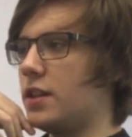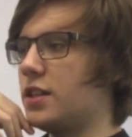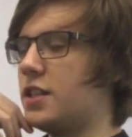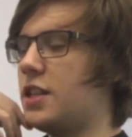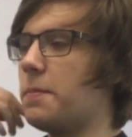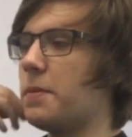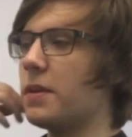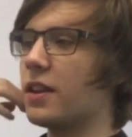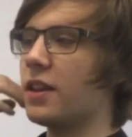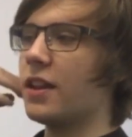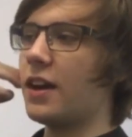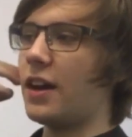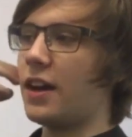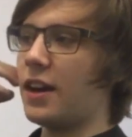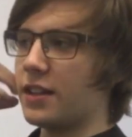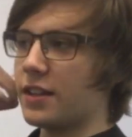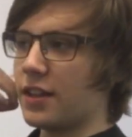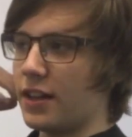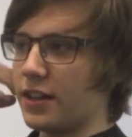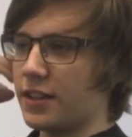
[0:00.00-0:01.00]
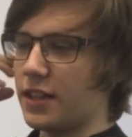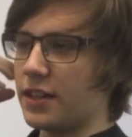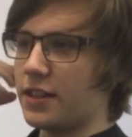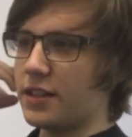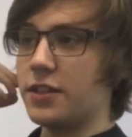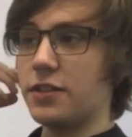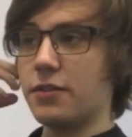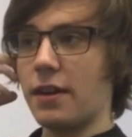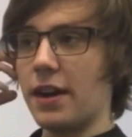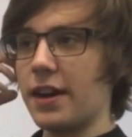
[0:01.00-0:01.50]
Typically, I tend
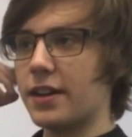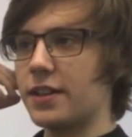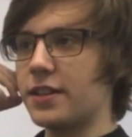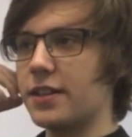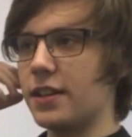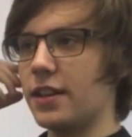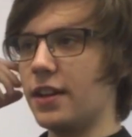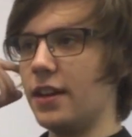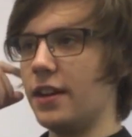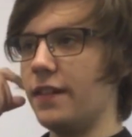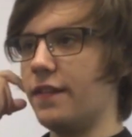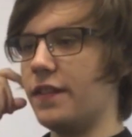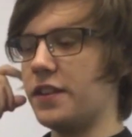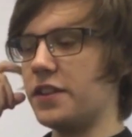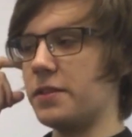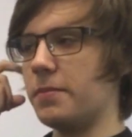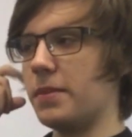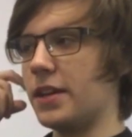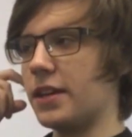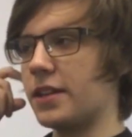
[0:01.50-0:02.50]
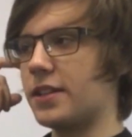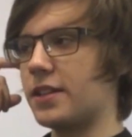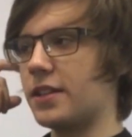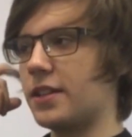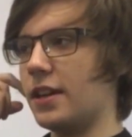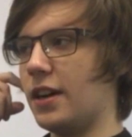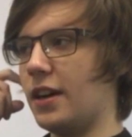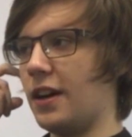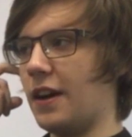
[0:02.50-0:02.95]
to direct vision mix,